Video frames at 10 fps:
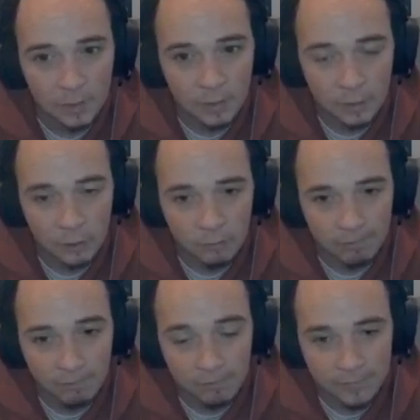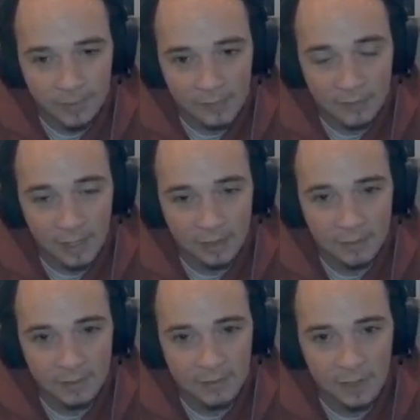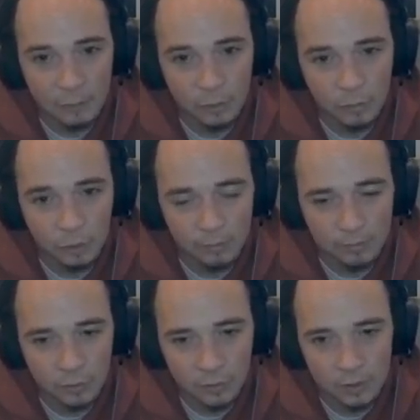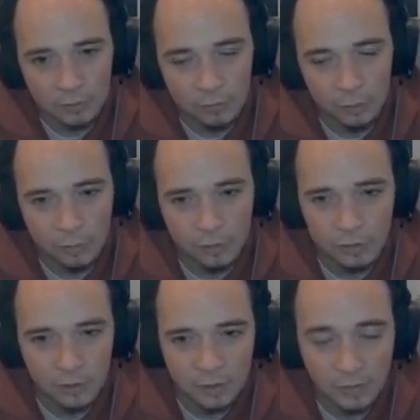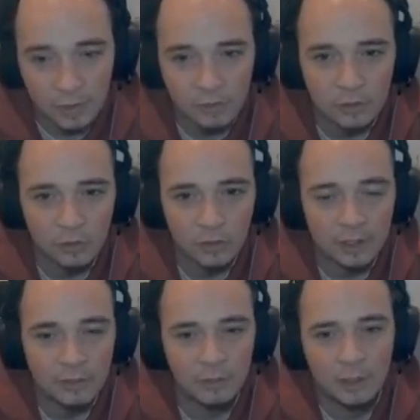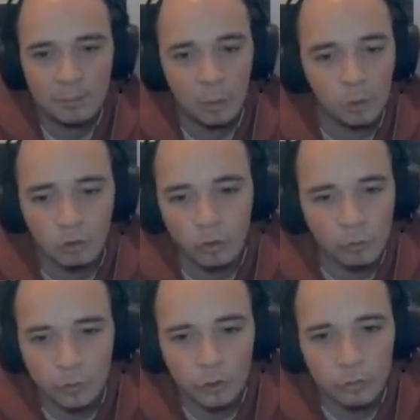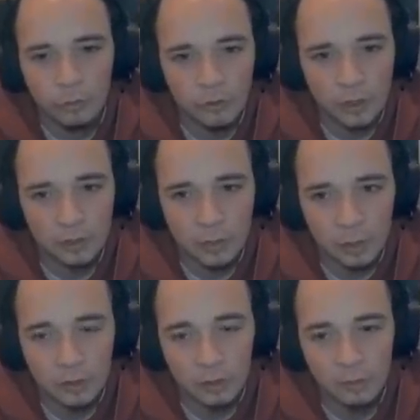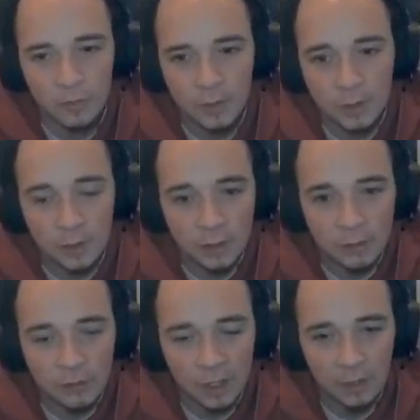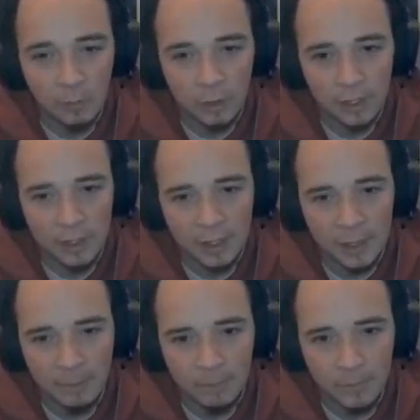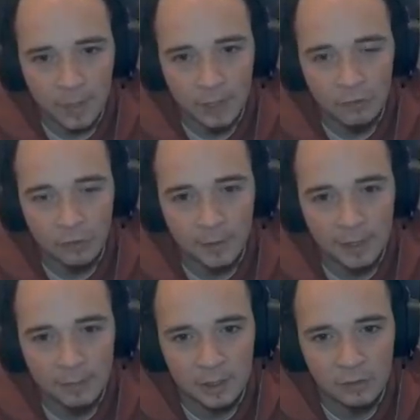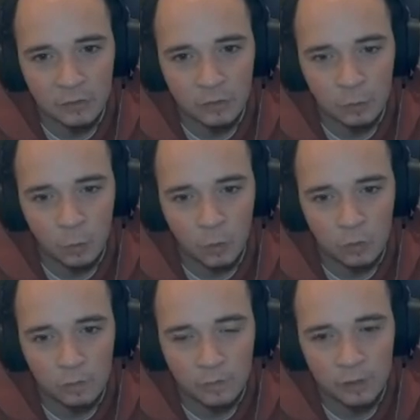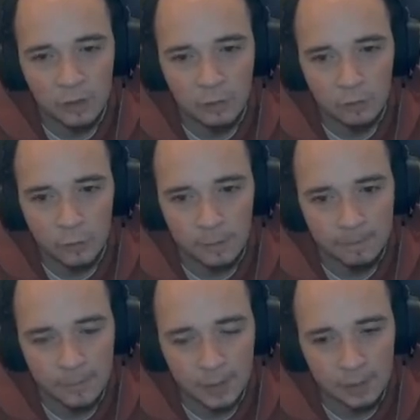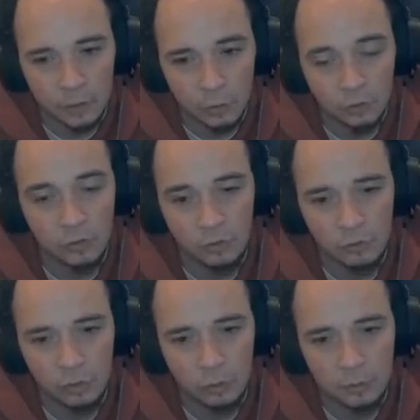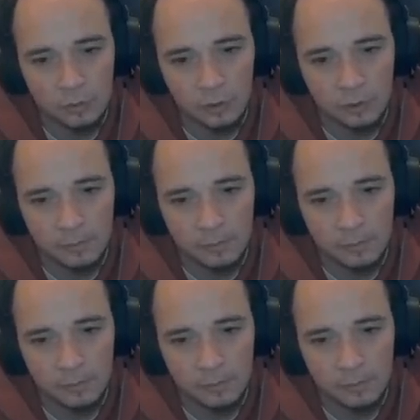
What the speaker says: Cool. That's that room done. So these rooms, it's essentially just like 3 puzzle rooms that you've got to do. The second one here has some enemies. There's some wolves in this room and another destructible floor.